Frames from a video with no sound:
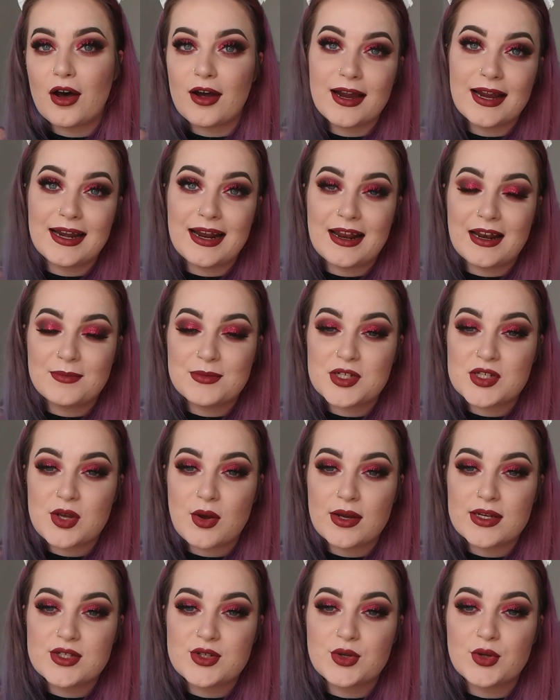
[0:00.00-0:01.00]
Alright, and I'm just
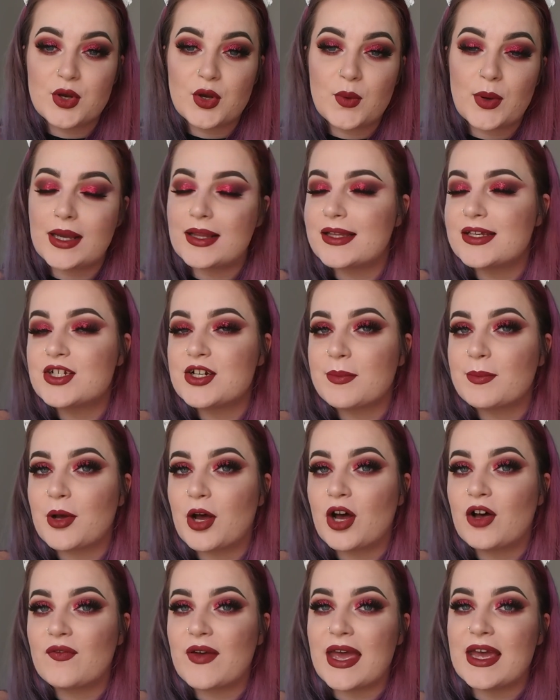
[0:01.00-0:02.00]
going to quickly jump
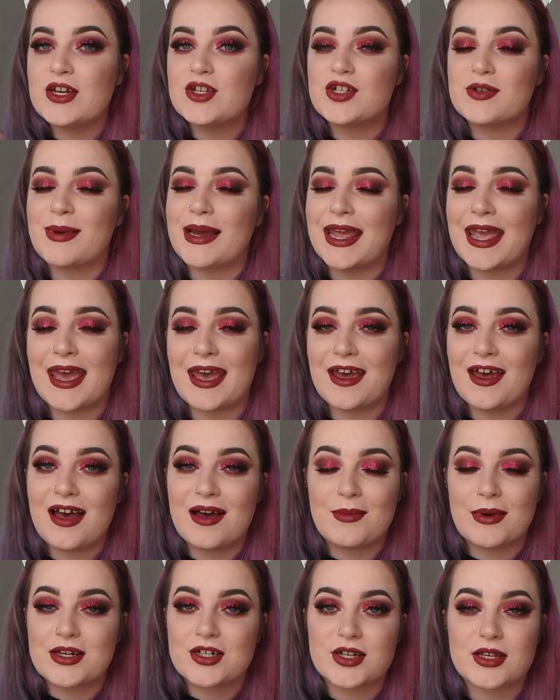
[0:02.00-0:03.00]
off and do my hair.
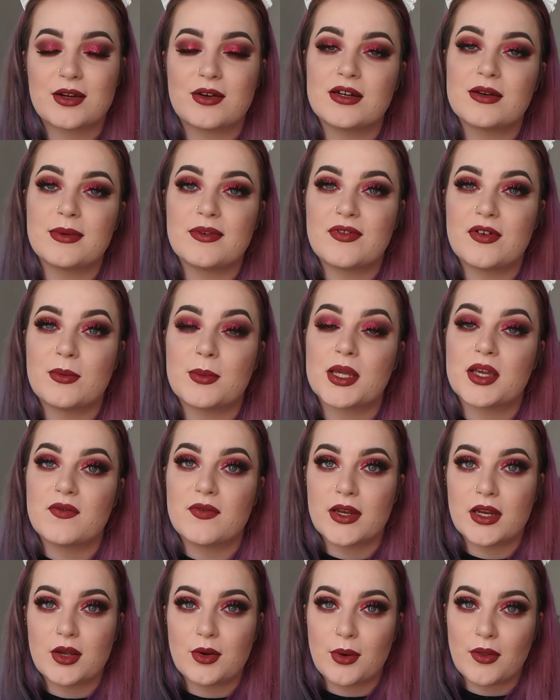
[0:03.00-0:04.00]
I'm actually going to be filming a
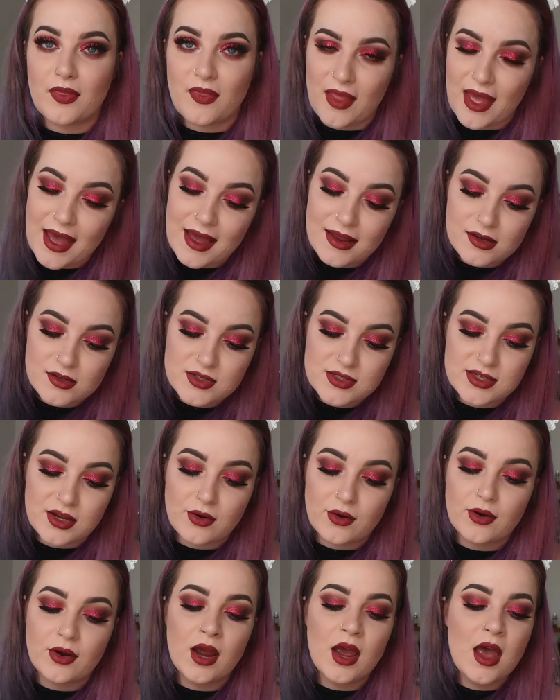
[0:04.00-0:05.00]
video on that,
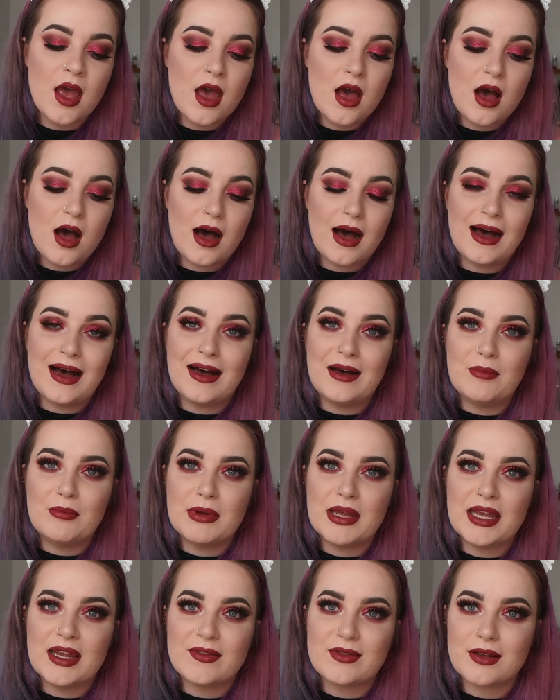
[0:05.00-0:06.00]
so
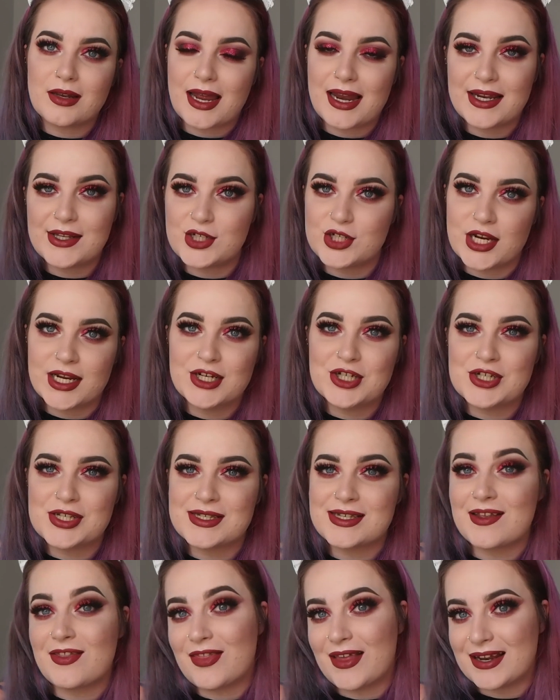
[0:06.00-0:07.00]
if the lighting
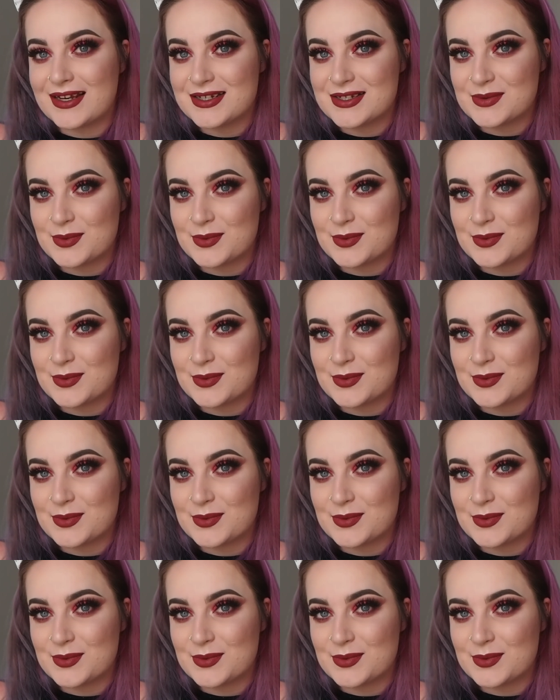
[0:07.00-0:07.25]
changes, that is